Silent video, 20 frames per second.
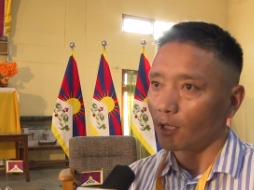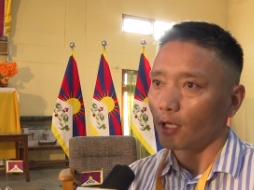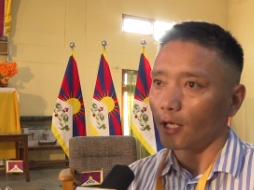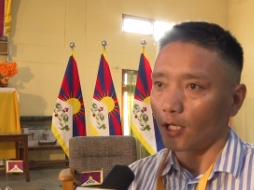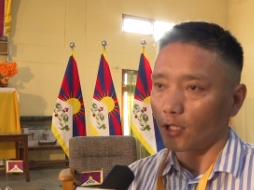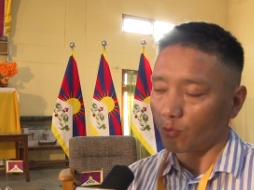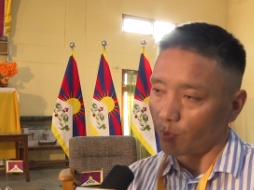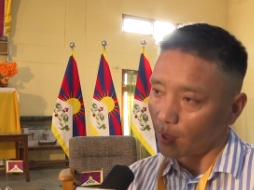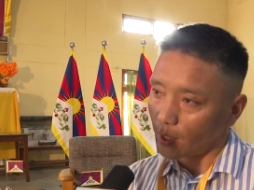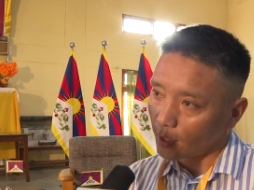
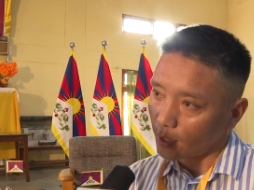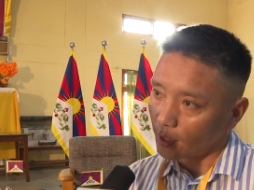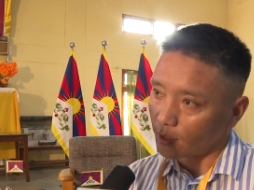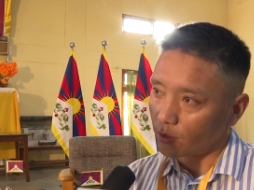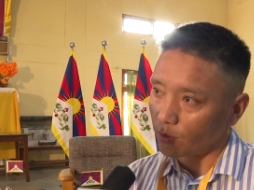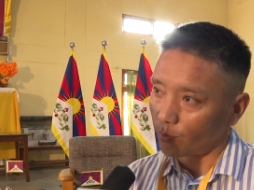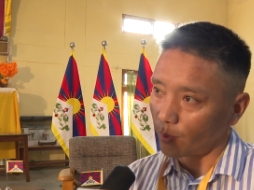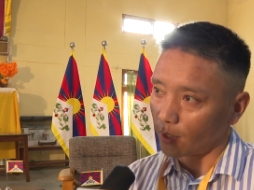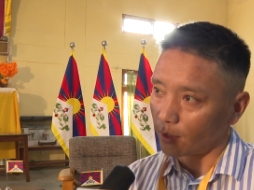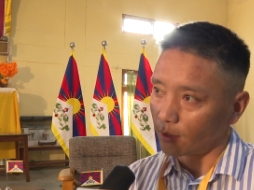as being a
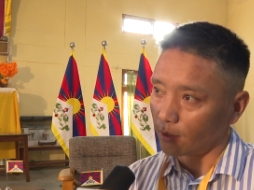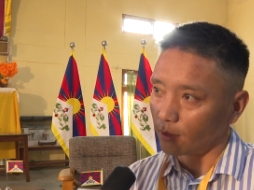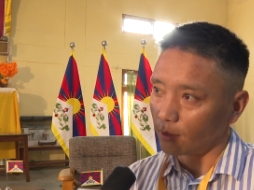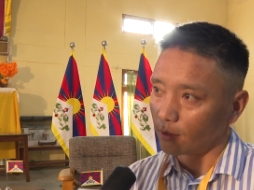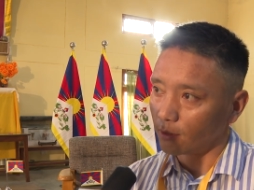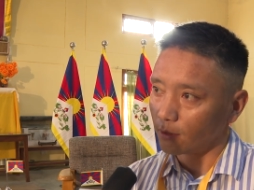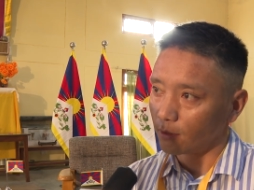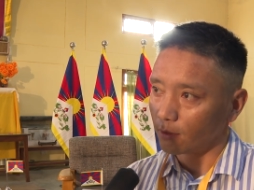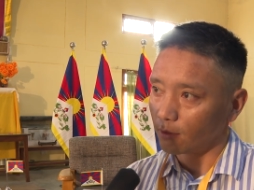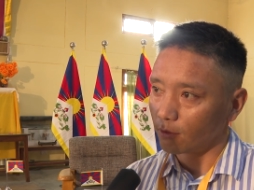Tibetan.
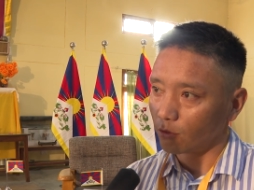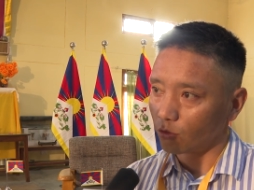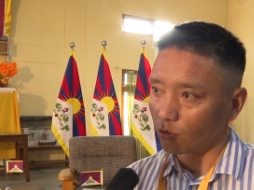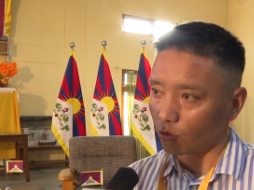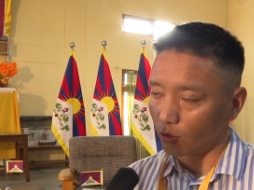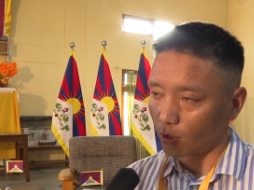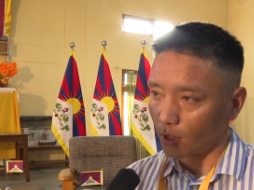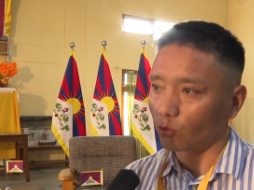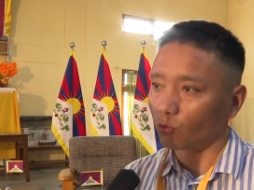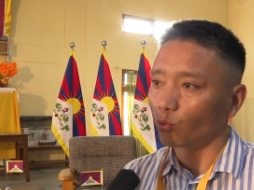
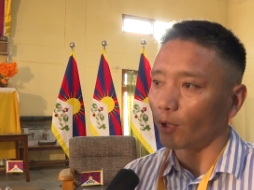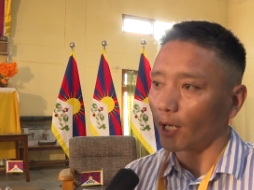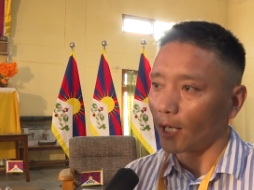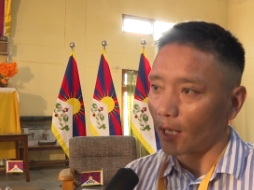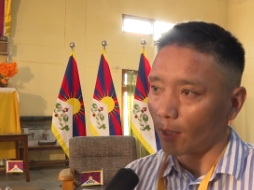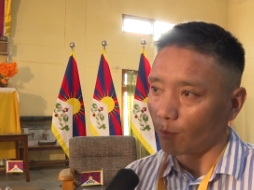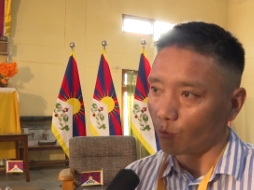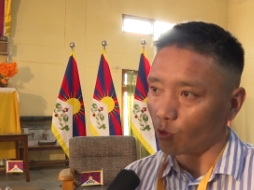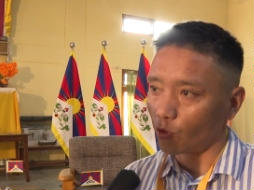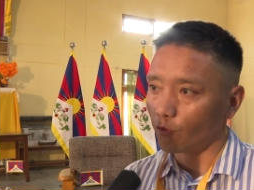So that's why
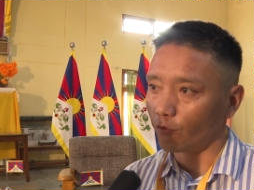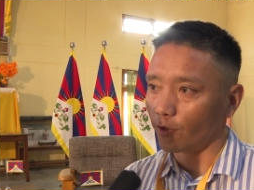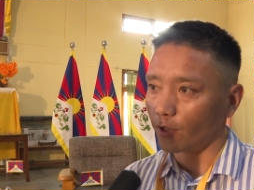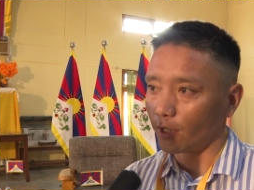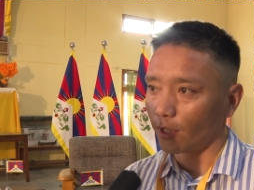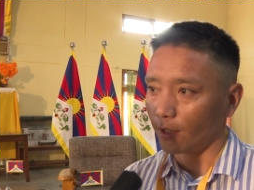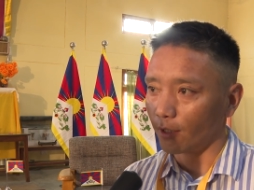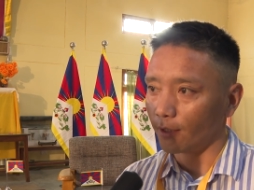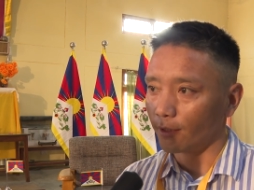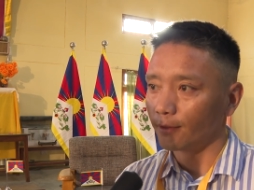I'm over
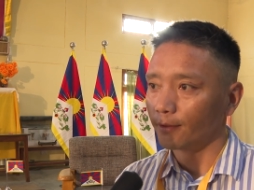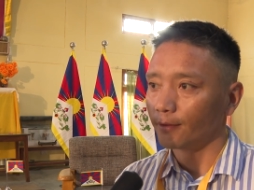here.